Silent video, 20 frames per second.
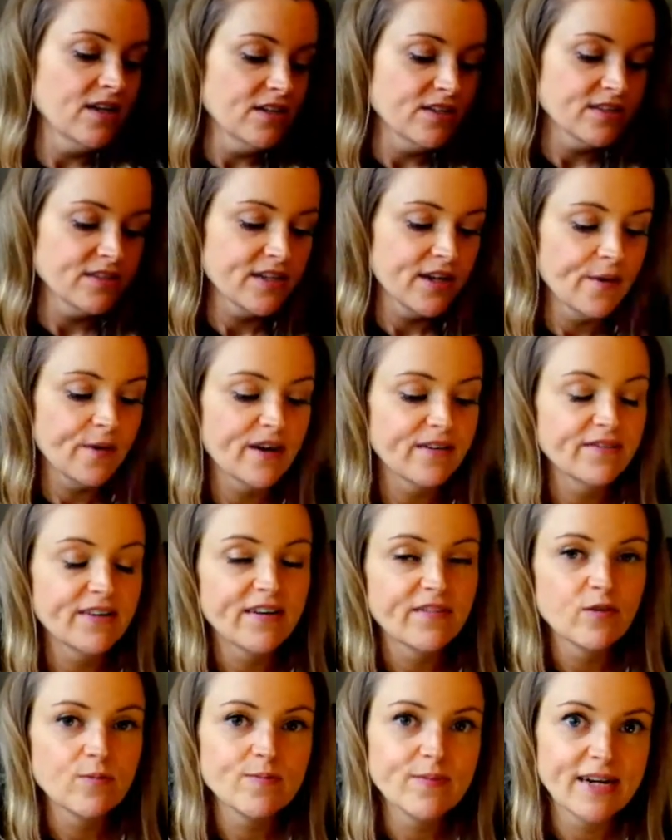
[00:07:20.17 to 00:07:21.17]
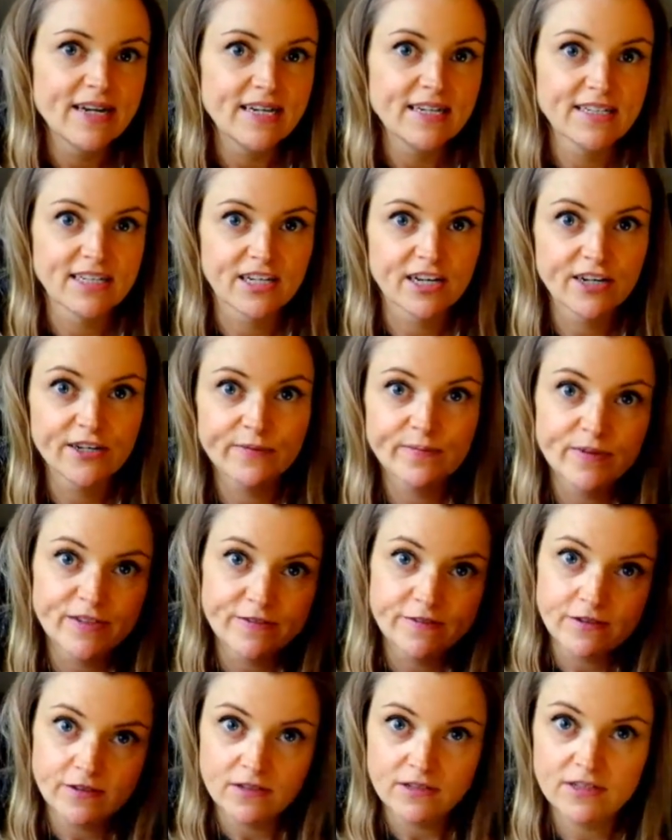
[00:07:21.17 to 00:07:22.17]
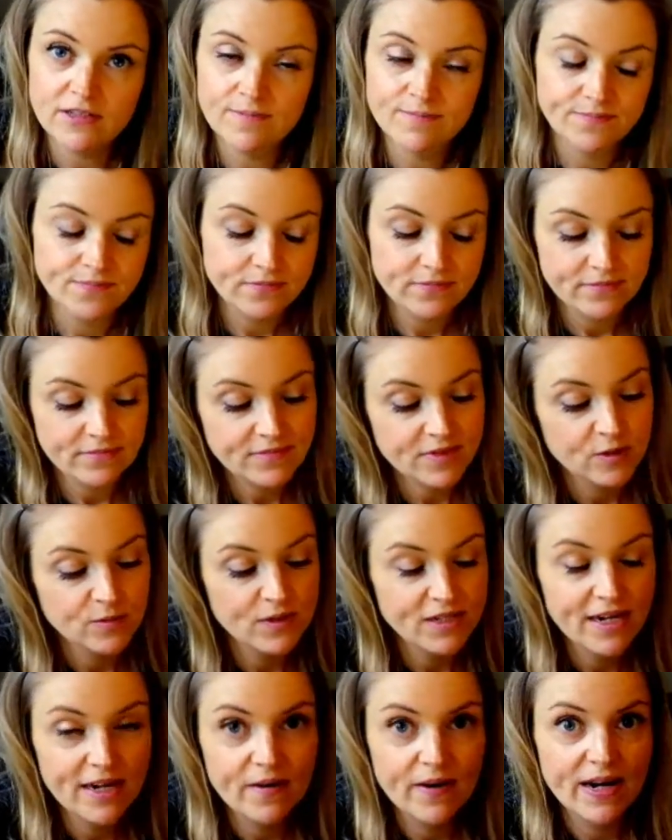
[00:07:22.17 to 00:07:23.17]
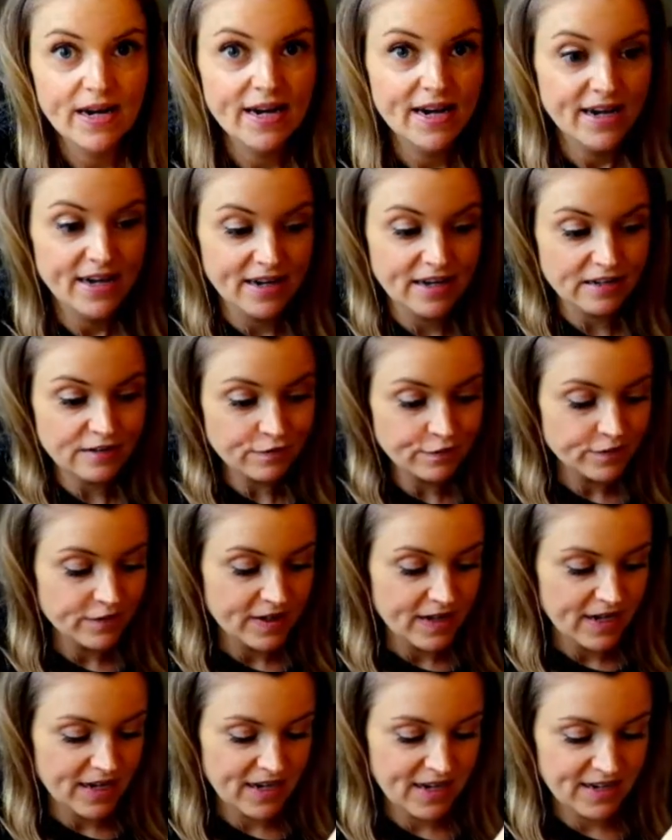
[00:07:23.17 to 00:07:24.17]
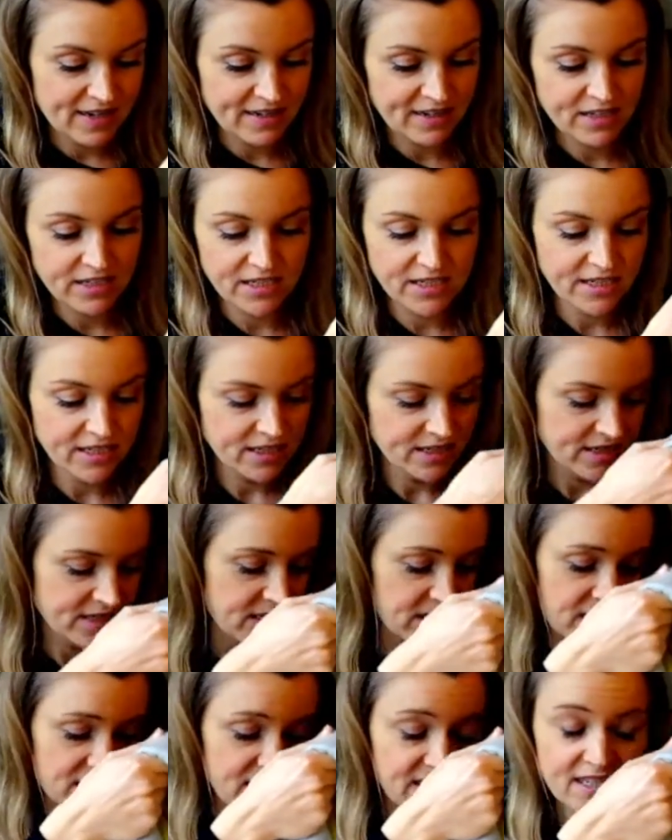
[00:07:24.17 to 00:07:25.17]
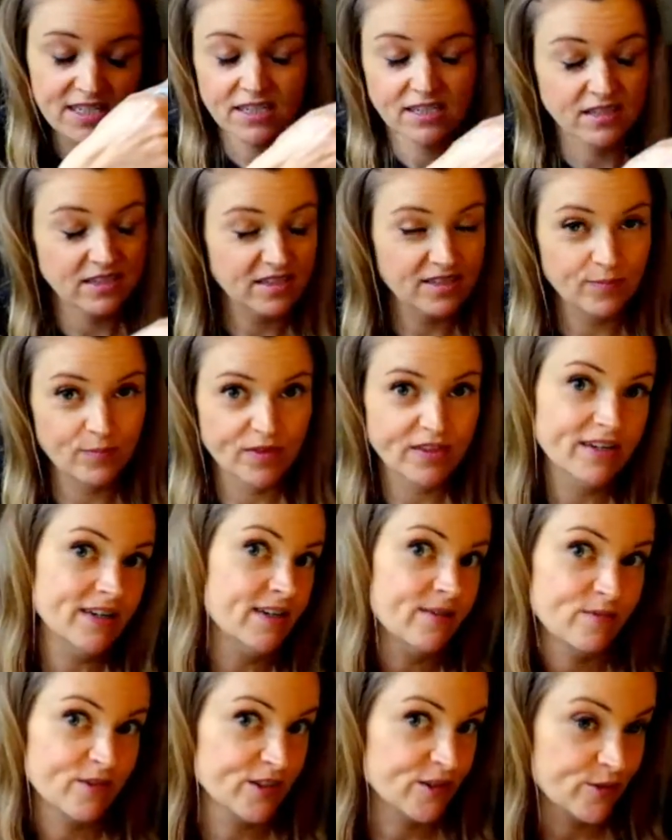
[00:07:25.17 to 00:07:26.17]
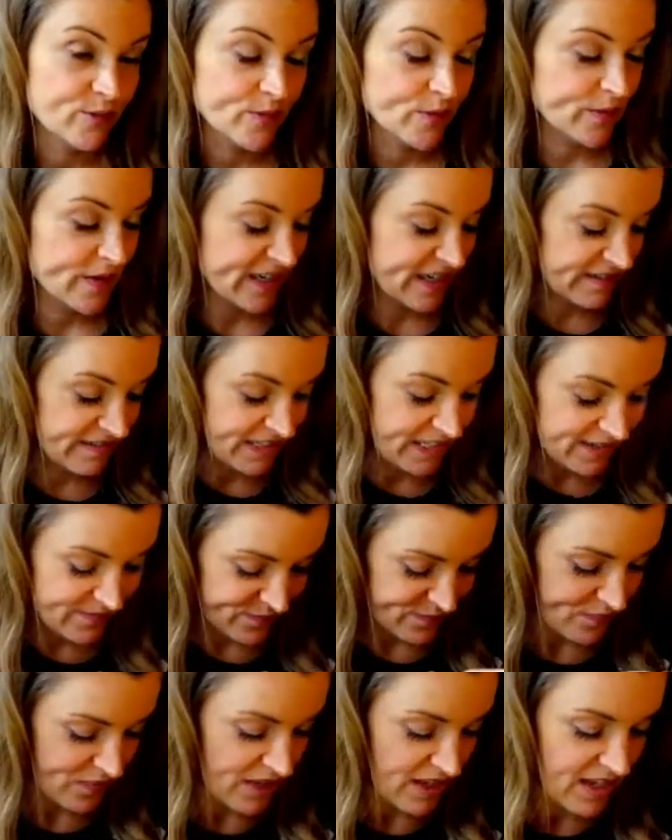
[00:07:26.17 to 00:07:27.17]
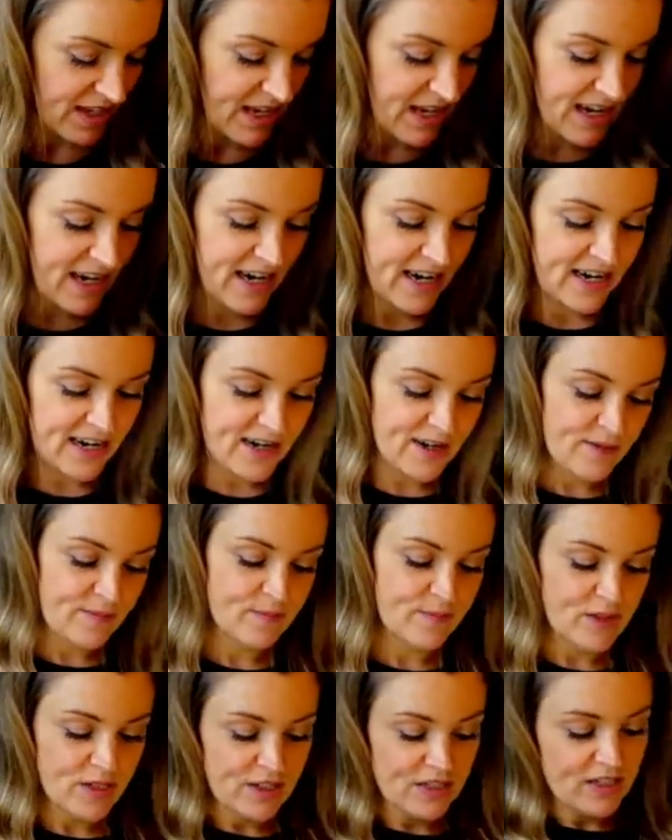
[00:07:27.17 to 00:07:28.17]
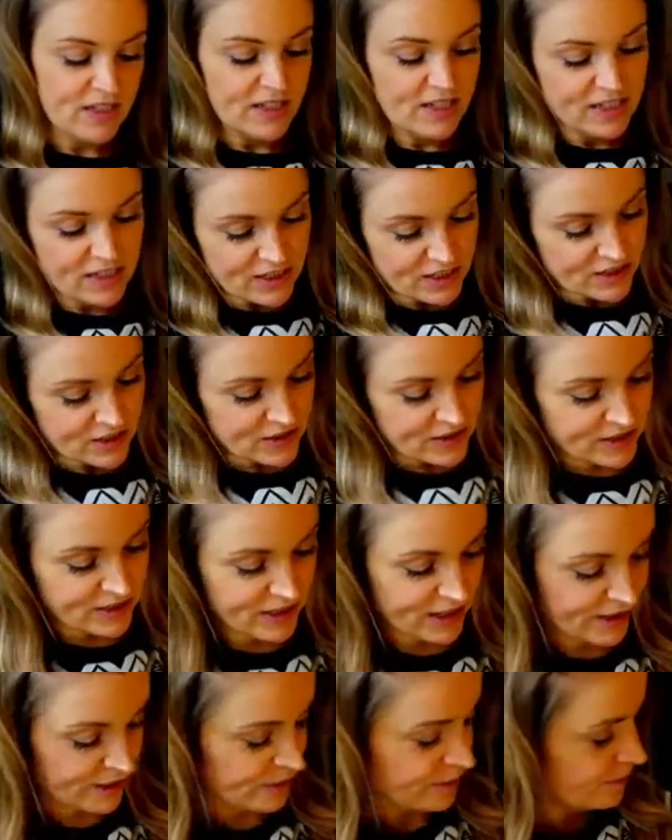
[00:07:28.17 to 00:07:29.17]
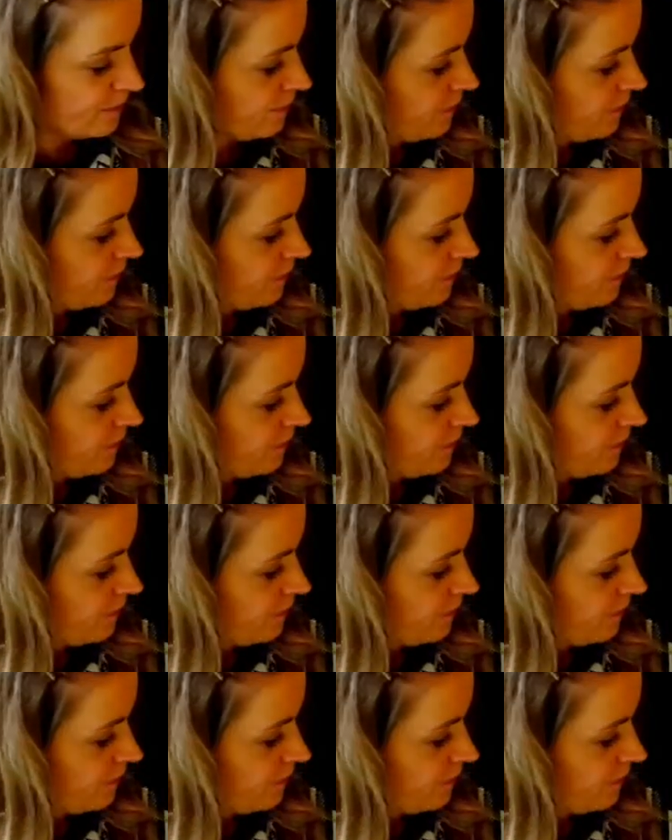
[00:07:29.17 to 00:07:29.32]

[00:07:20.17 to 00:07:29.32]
So I've never made a coat before. Now I have, and it's not something I'm going to be wearing. So